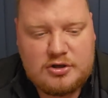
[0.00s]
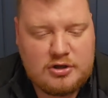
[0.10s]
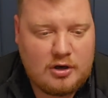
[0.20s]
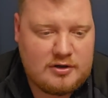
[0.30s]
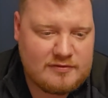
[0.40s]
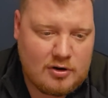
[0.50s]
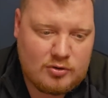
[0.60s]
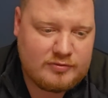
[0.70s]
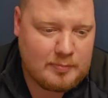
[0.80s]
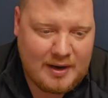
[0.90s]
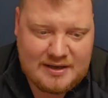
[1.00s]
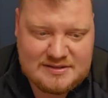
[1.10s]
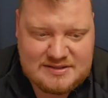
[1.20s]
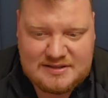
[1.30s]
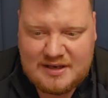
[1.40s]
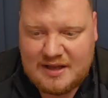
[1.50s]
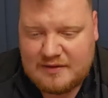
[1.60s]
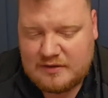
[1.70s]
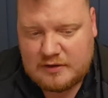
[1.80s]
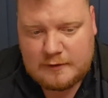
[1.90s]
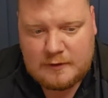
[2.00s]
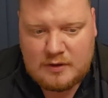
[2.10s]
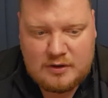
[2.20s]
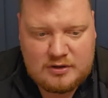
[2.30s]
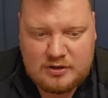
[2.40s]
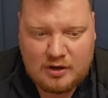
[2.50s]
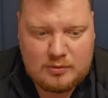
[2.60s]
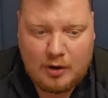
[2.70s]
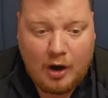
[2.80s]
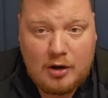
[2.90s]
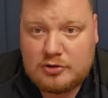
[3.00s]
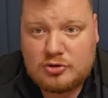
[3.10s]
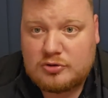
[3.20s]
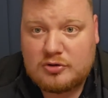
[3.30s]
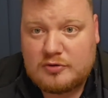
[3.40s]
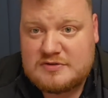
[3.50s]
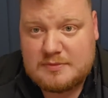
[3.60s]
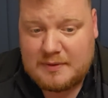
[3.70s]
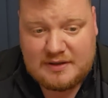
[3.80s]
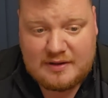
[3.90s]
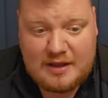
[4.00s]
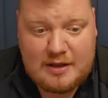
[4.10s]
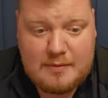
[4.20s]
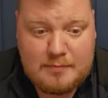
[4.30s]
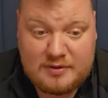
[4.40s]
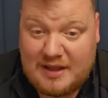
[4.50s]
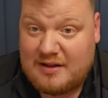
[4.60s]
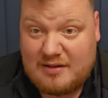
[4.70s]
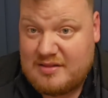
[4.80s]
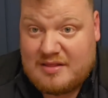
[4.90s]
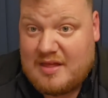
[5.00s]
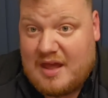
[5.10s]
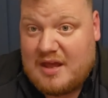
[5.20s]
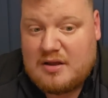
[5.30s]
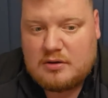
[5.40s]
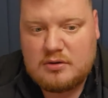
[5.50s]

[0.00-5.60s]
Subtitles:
You know, you've got other players in there that, you know, aren't good enough to be there, but they're there